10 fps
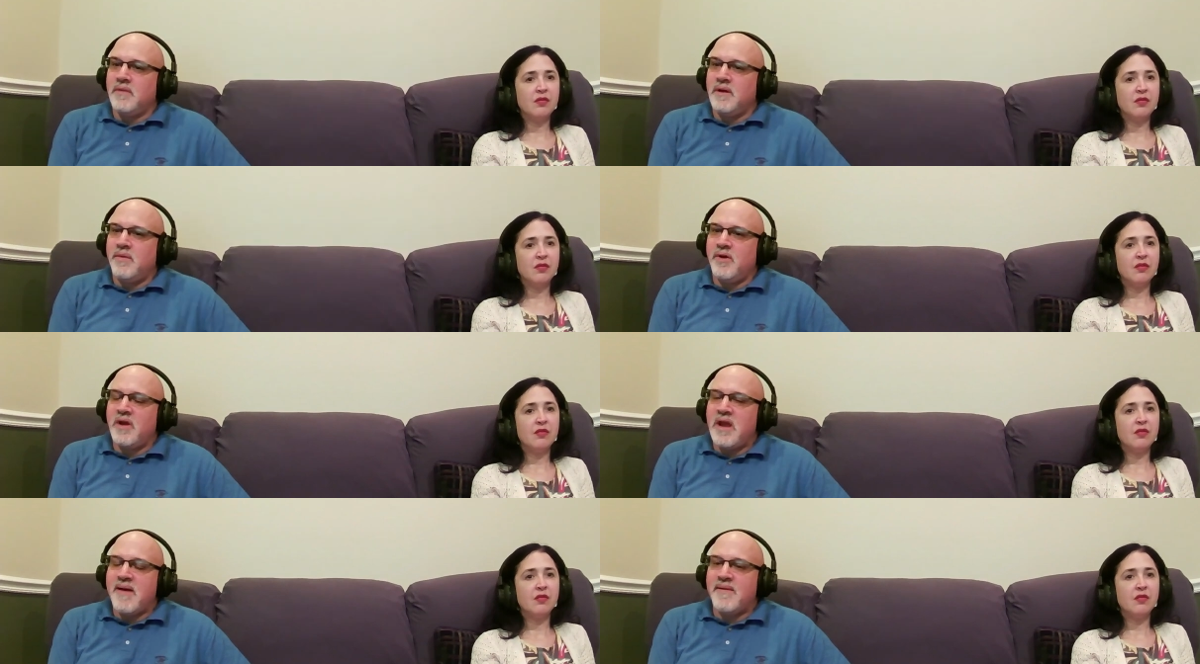Speaker 1: are we
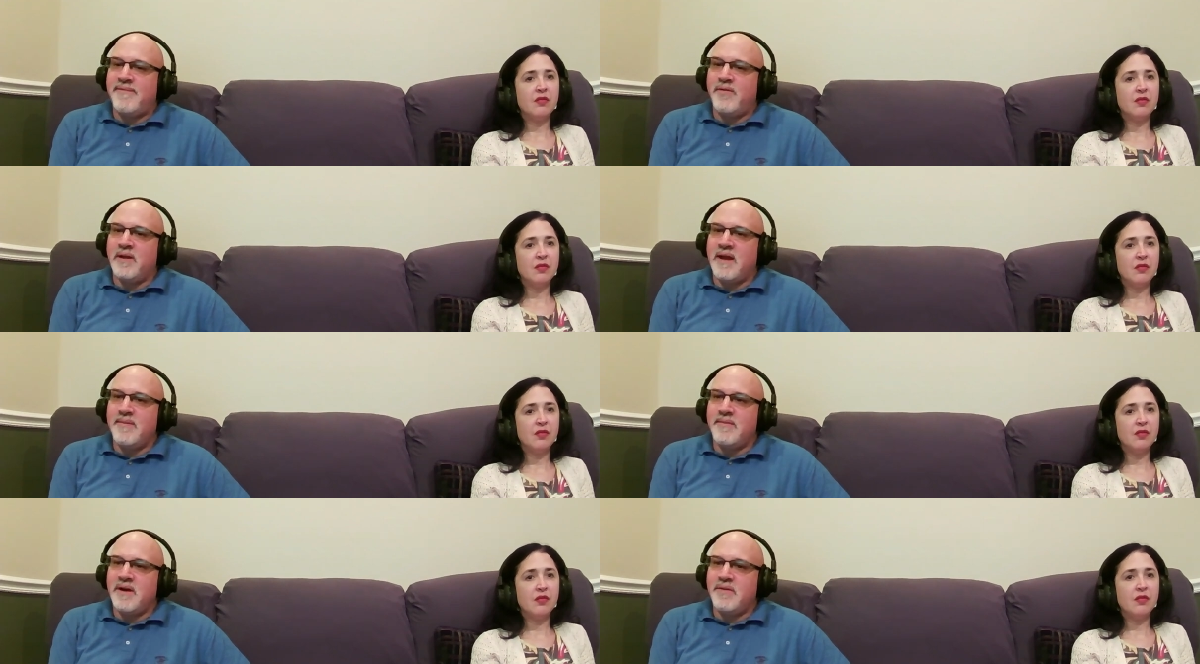going to have a full
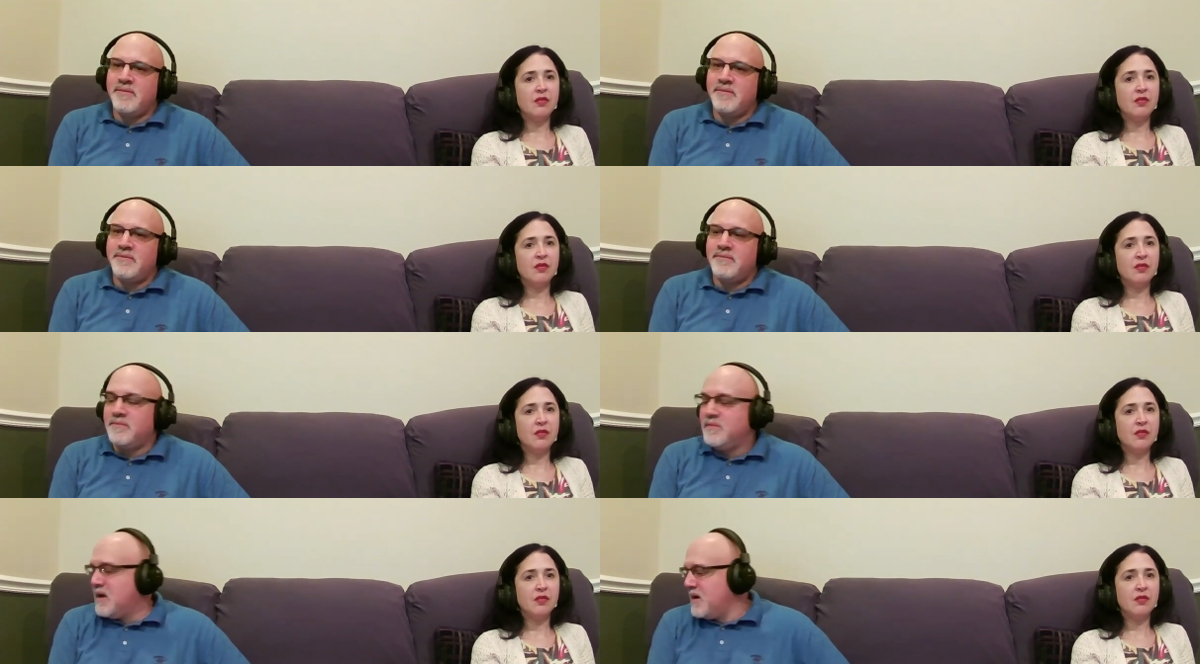game now?
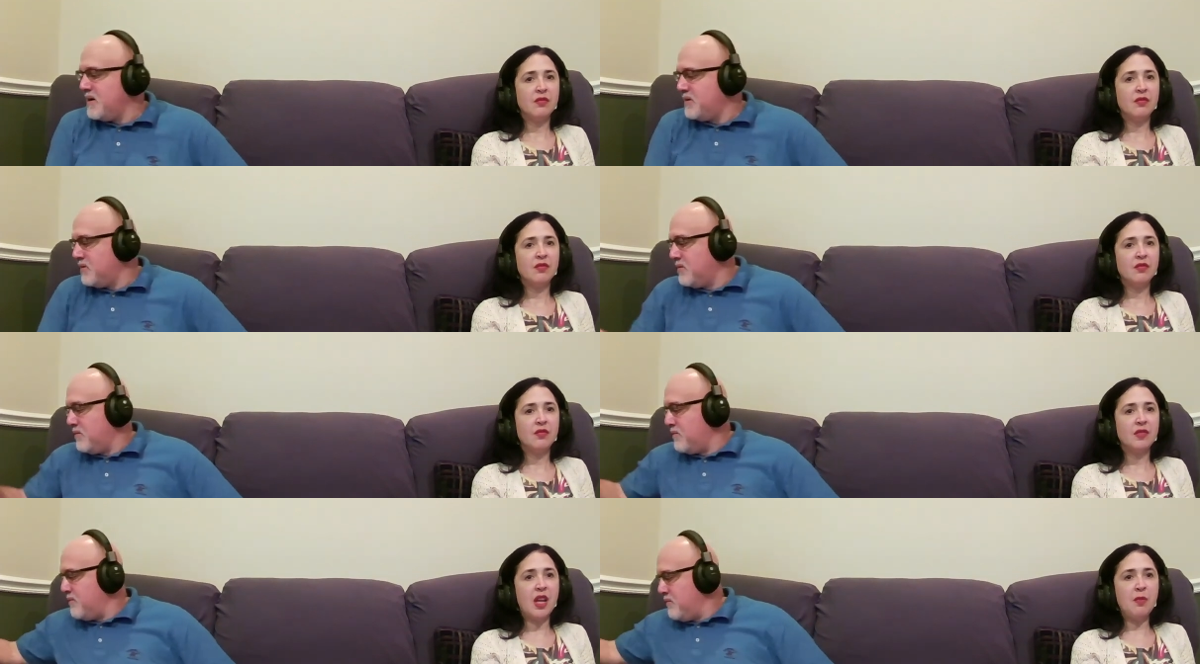Yeah, I guess so.
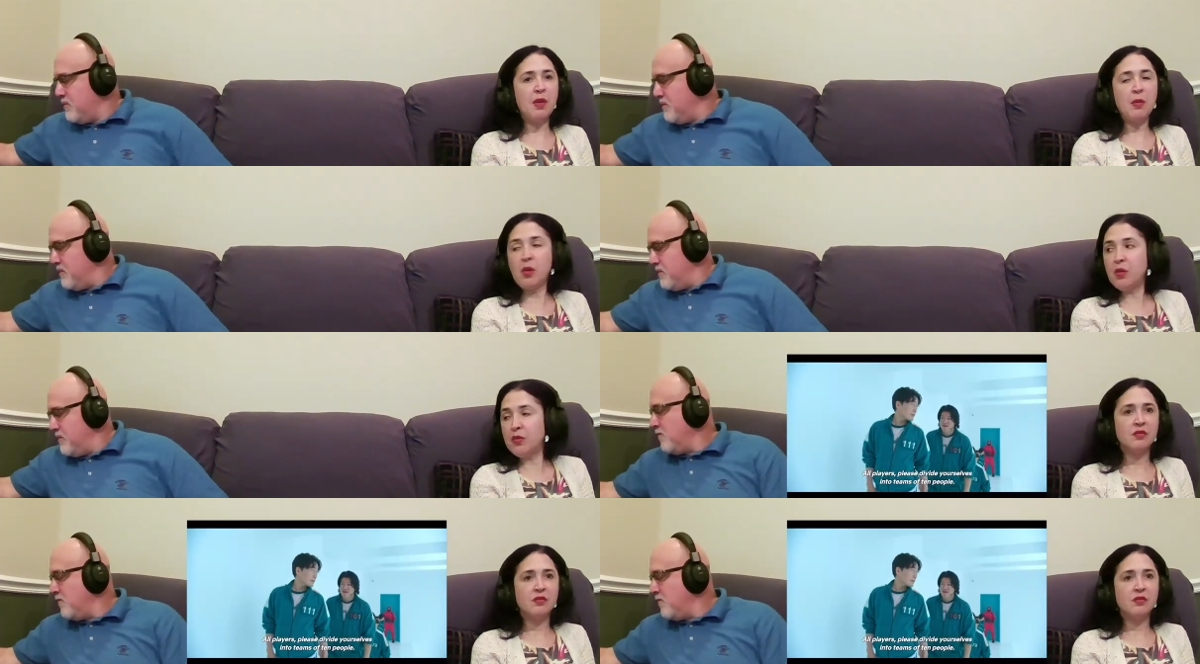
Speaker 2: 10 people.